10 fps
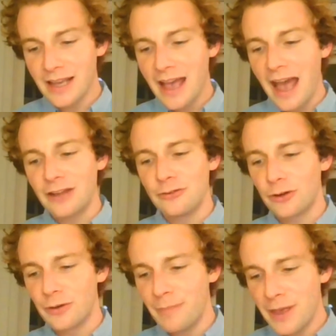and your
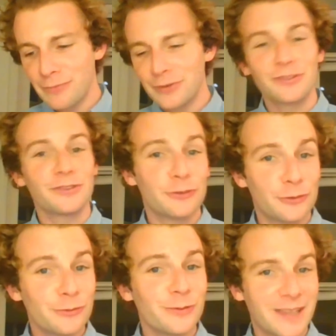commitments to
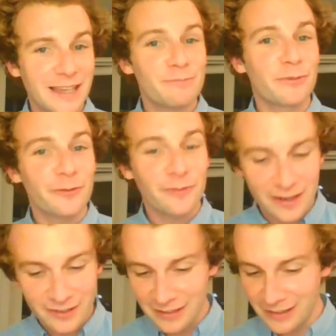the
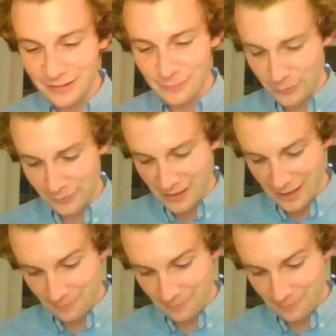professionalism on there.